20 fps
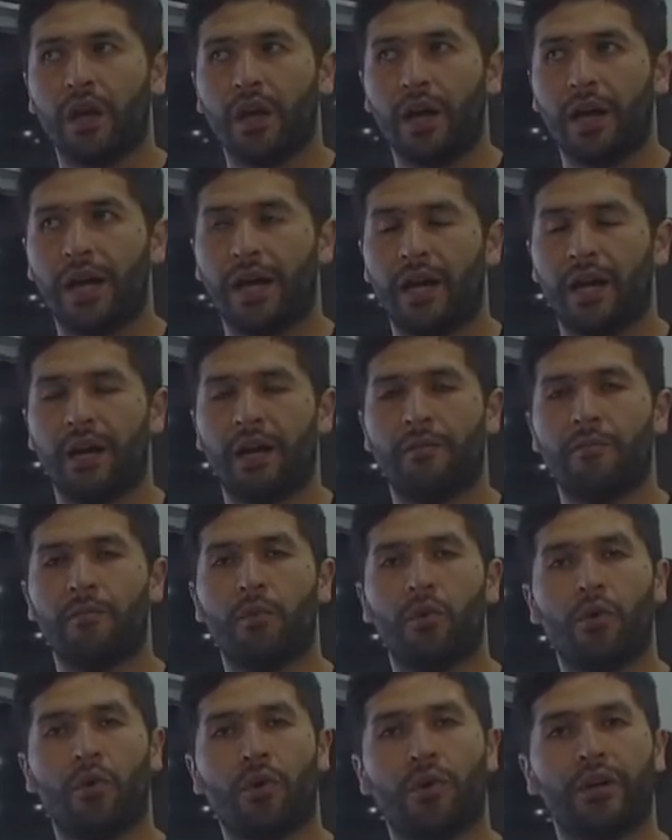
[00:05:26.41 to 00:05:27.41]

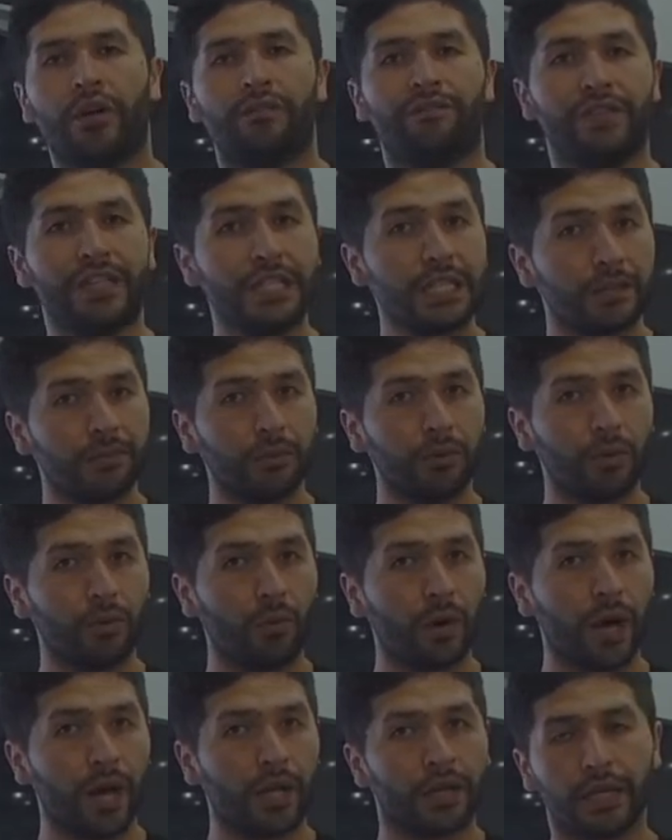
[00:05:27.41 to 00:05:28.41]
more visible
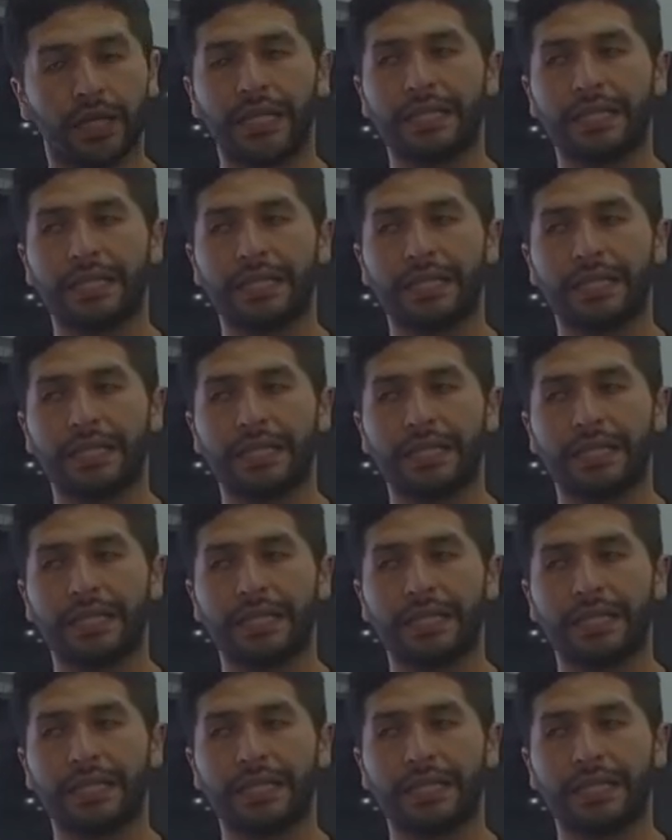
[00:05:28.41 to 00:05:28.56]
one?